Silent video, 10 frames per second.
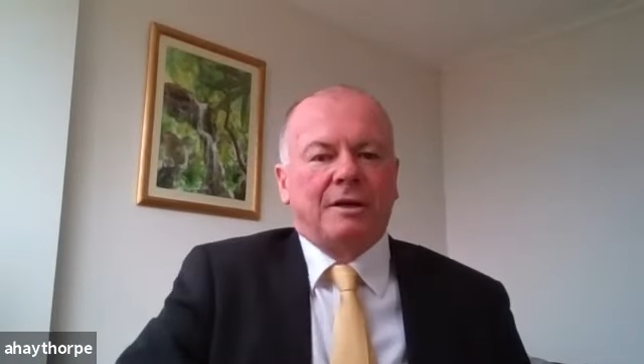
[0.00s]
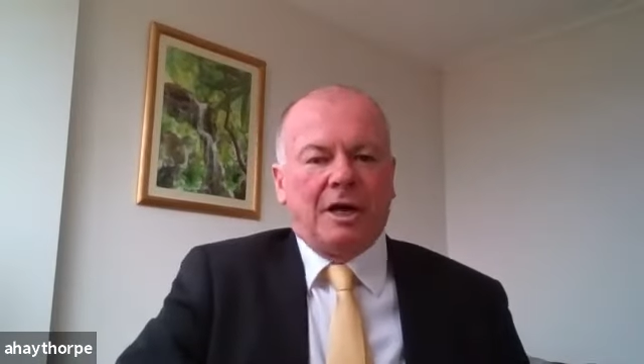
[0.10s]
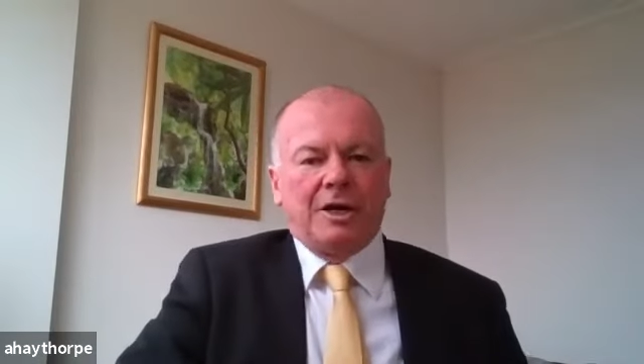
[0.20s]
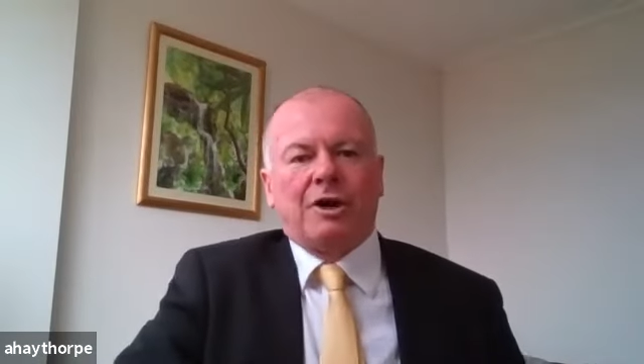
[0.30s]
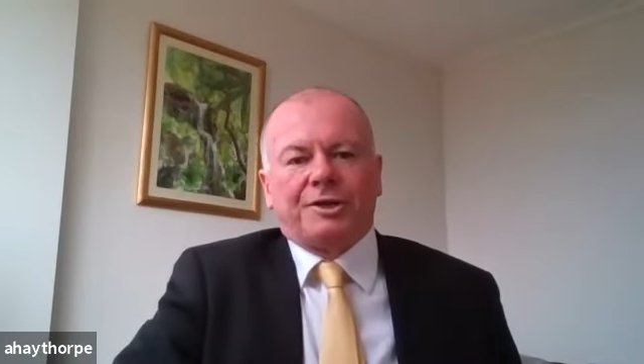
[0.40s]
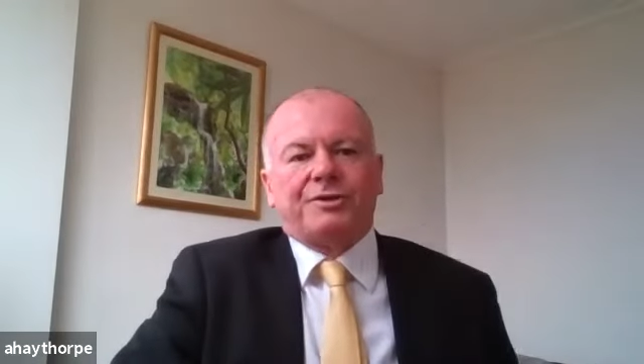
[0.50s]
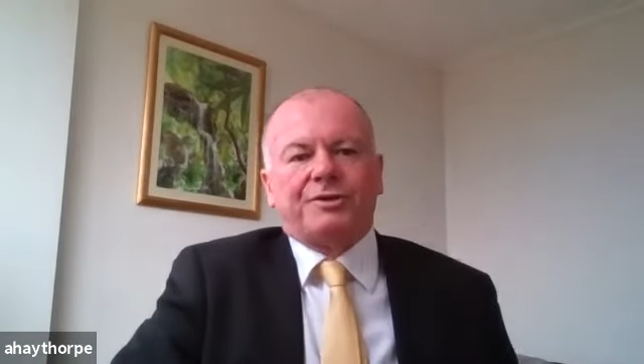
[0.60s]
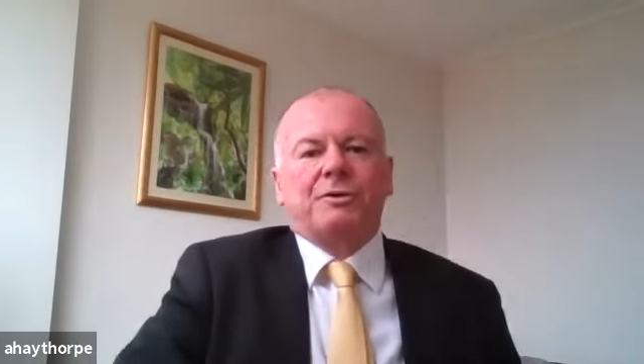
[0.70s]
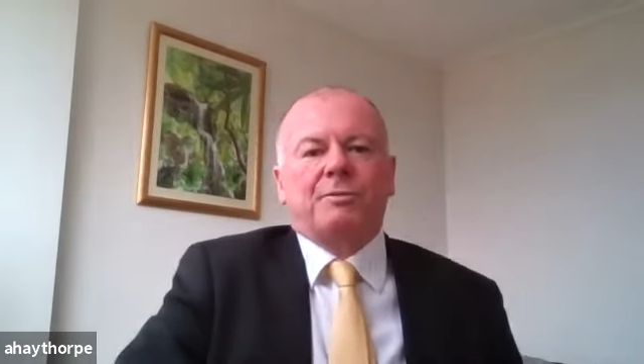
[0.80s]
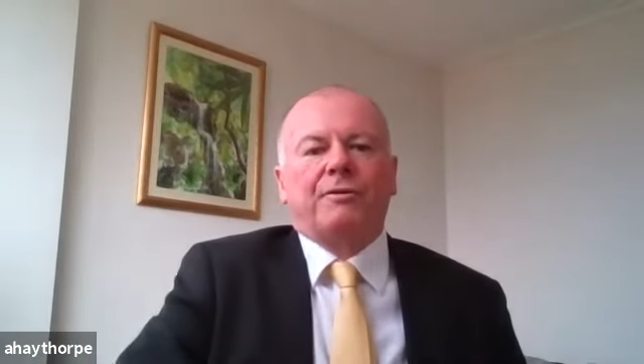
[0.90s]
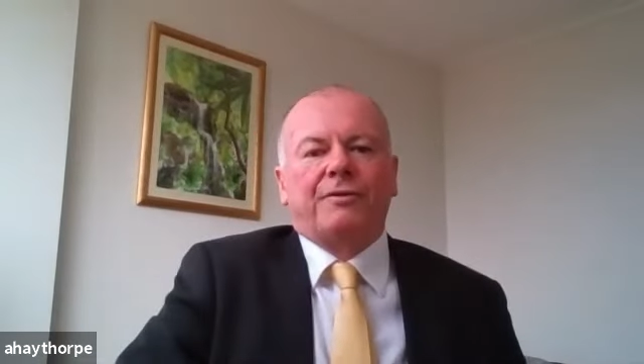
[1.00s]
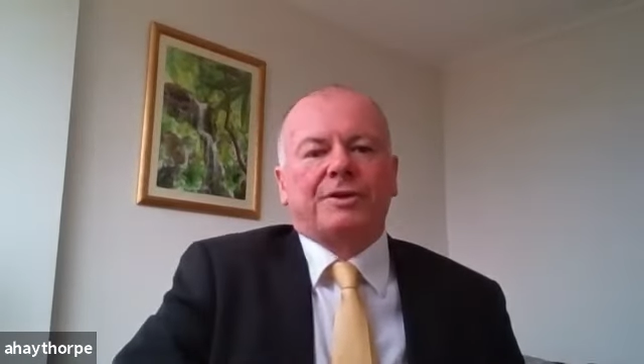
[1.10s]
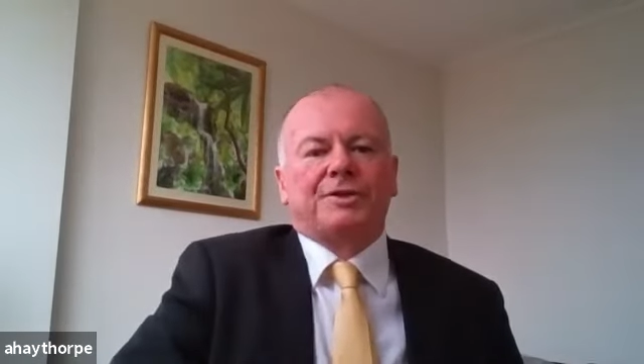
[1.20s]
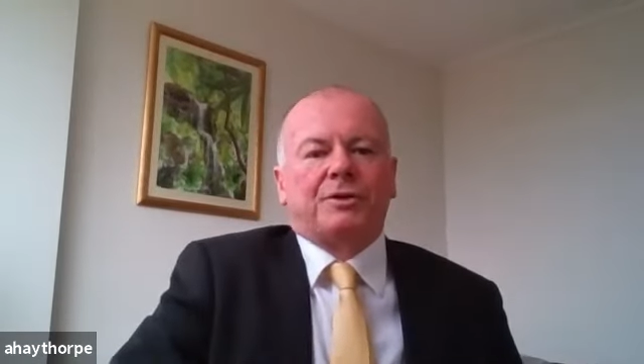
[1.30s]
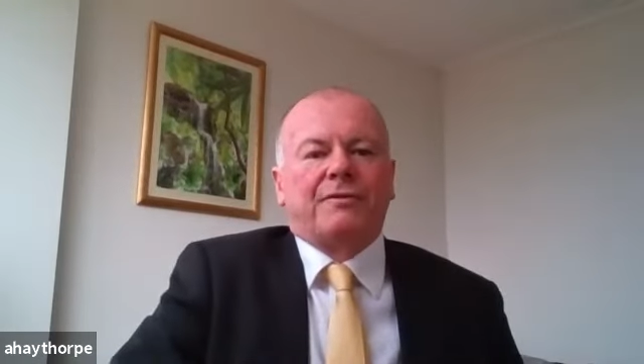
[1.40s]
are not suitable for the
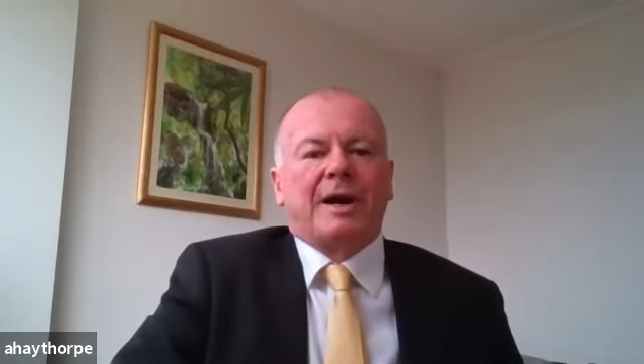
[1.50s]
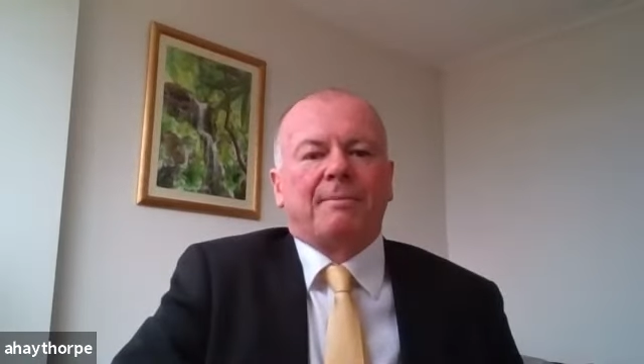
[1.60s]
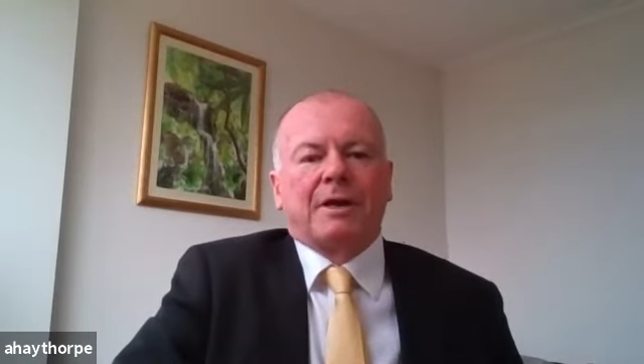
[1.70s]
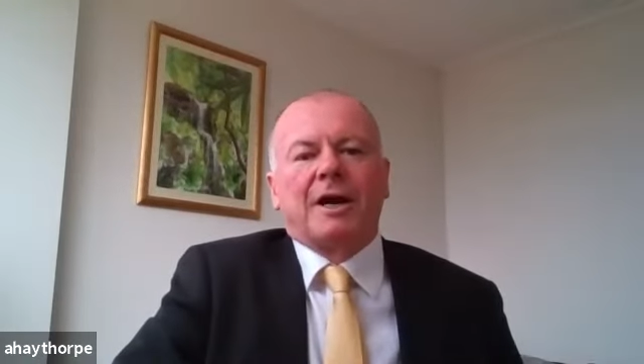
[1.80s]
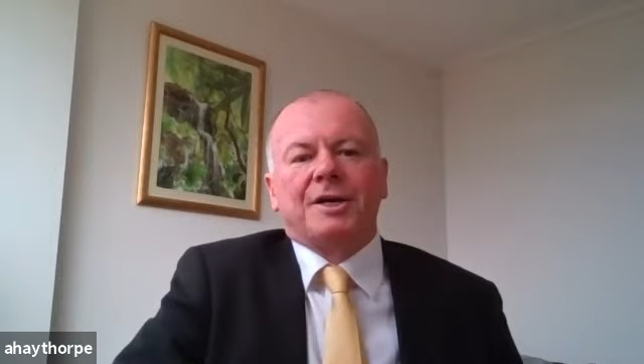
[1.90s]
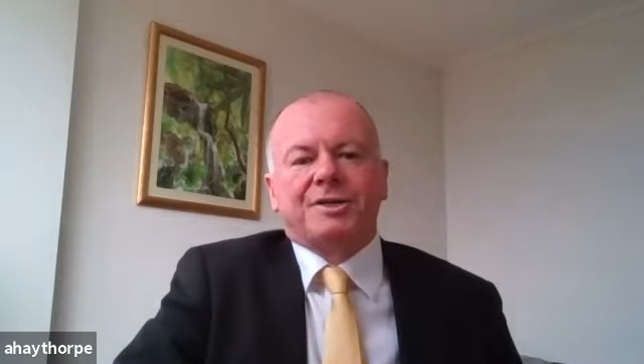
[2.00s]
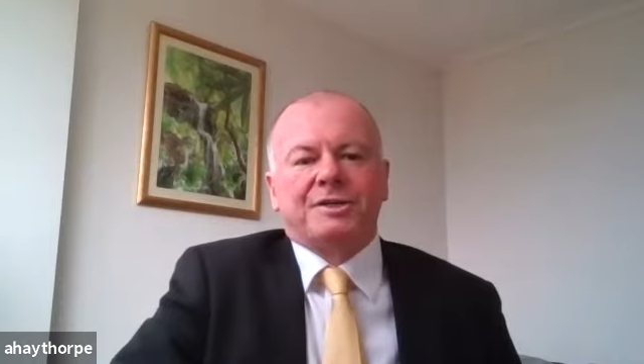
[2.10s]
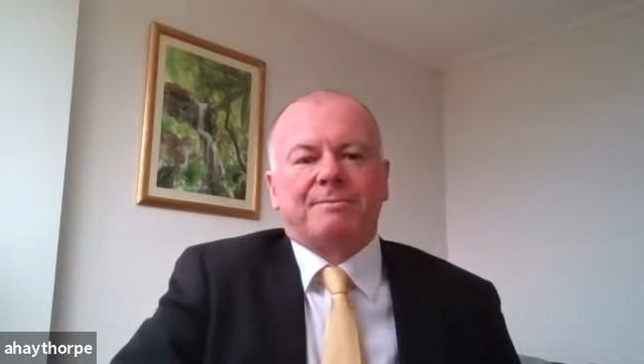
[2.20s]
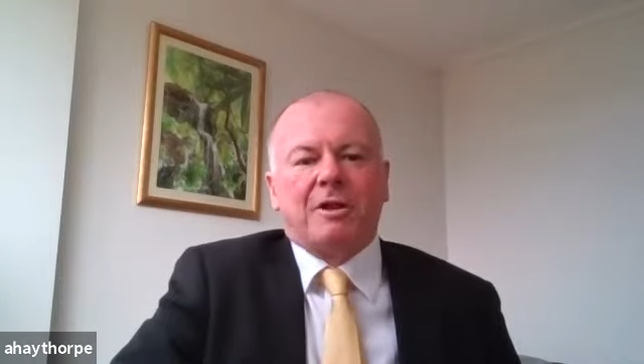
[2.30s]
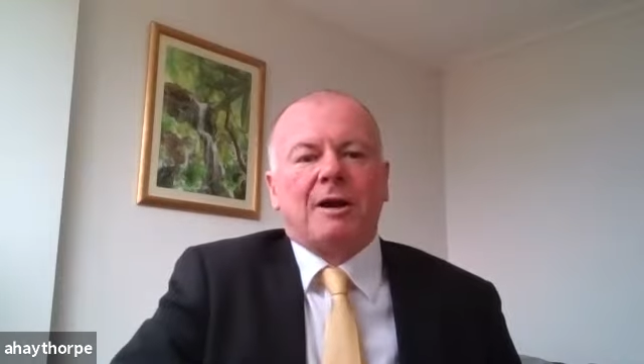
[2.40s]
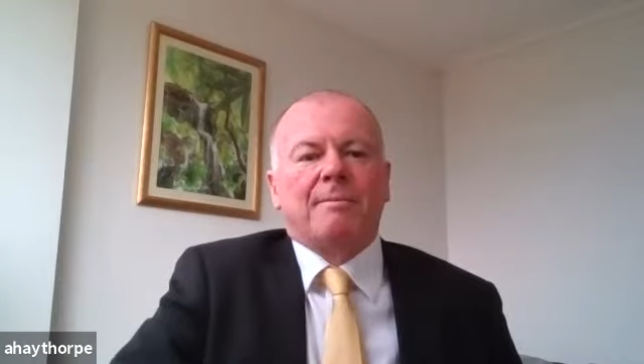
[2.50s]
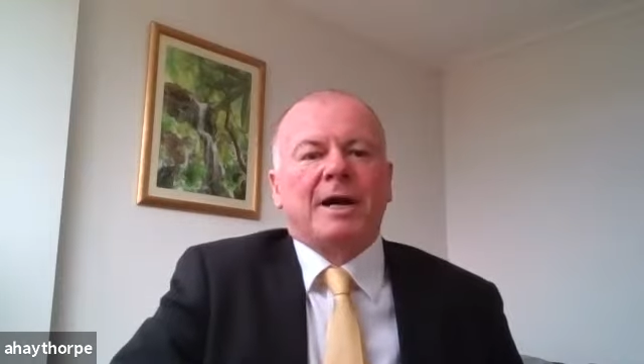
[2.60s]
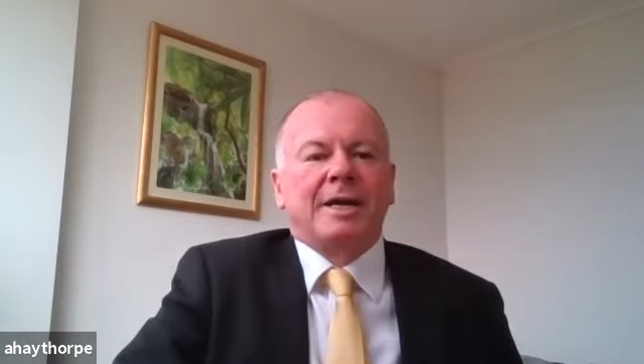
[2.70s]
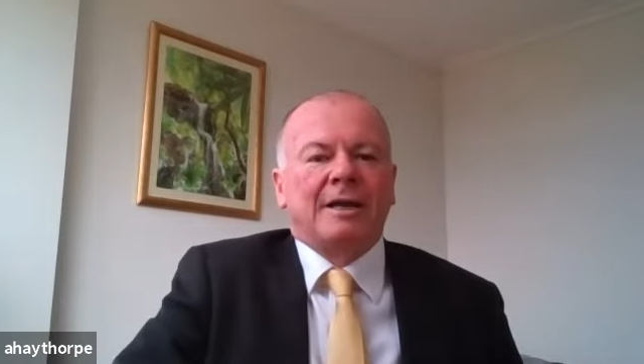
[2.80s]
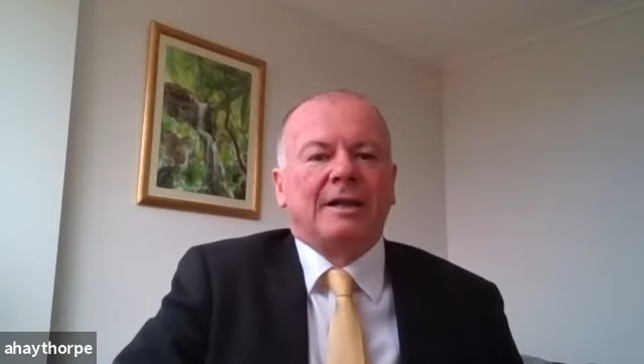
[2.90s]
sort of applications like
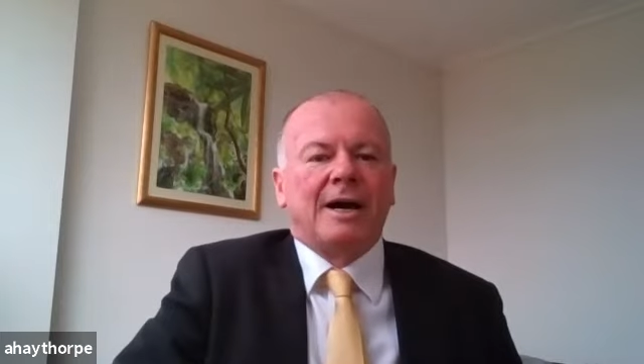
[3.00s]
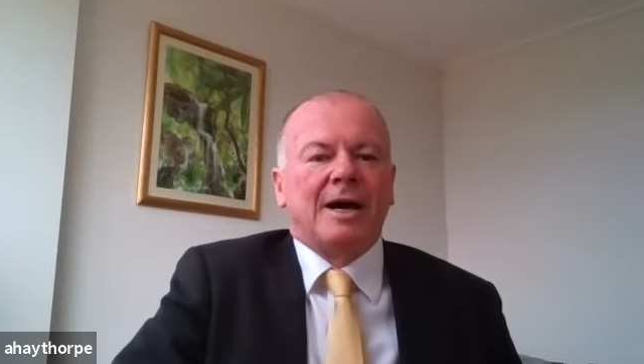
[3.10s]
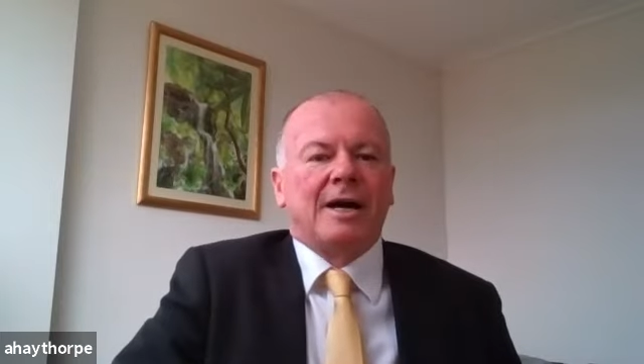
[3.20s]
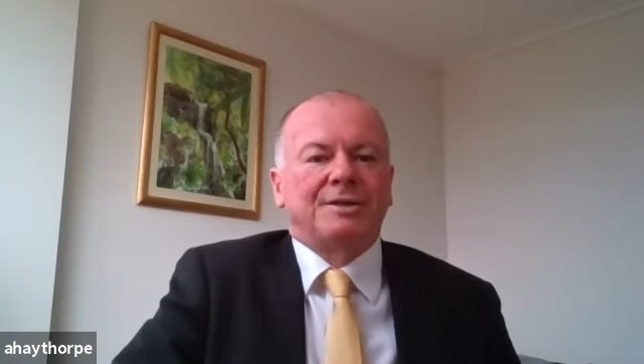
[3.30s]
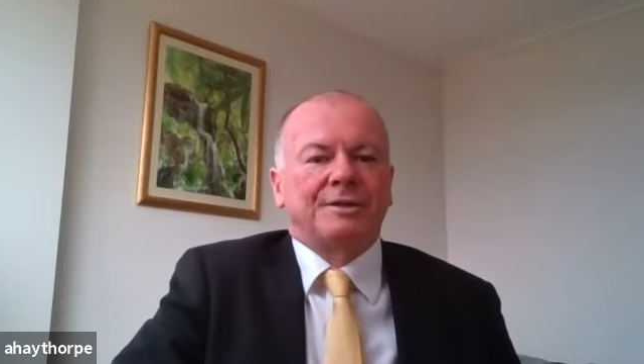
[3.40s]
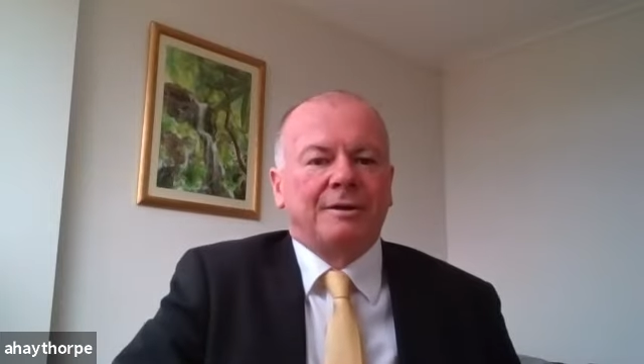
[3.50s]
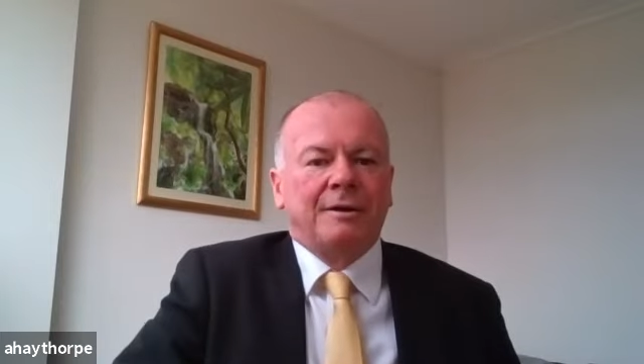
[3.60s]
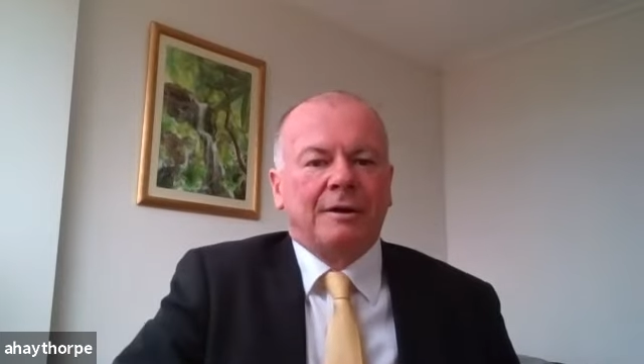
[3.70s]
making glass,